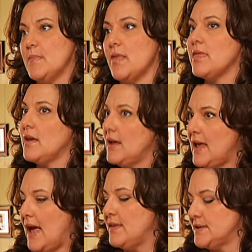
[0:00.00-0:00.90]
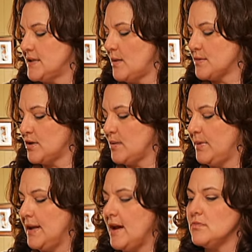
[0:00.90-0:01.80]
month. And this is how it's going to
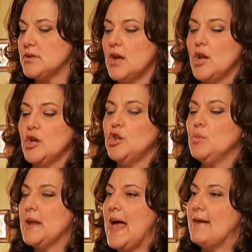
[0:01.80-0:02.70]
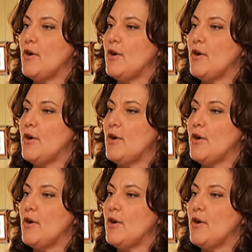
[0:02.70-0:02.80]
play out. You will have